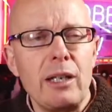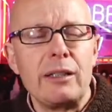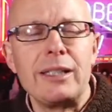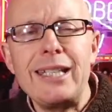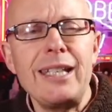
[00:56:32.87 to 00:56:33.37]

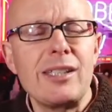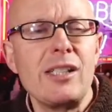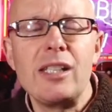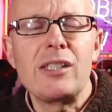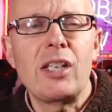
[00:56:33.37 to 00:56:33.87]
years and
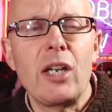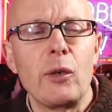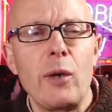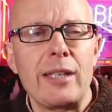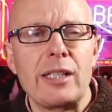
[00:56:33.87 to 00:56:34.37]
years
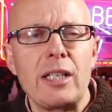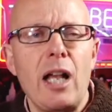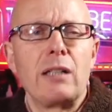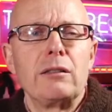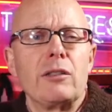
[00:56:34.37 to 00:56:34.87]
ago as a
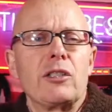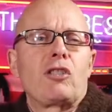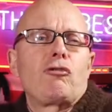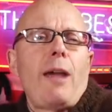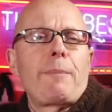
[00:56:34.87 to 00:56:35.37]
young,
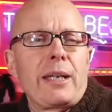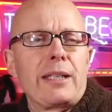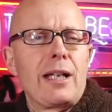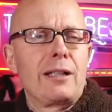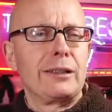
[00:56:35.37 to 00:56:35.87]
strapping
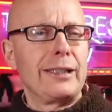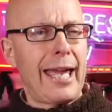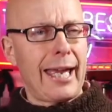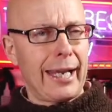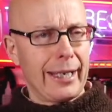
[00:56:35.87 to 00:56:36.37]
young
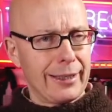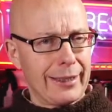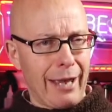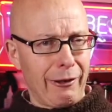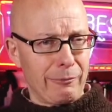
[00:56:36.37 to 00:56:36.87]
lad.
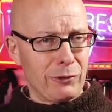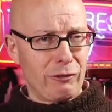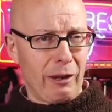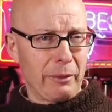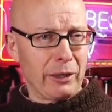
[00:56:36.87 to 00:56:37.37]
Now I'm a
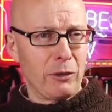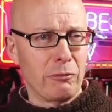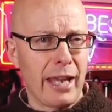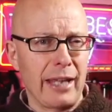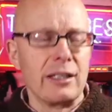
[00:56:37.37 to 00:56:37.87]
strapping
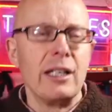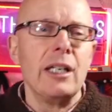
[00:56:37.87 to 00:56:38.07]
old lad.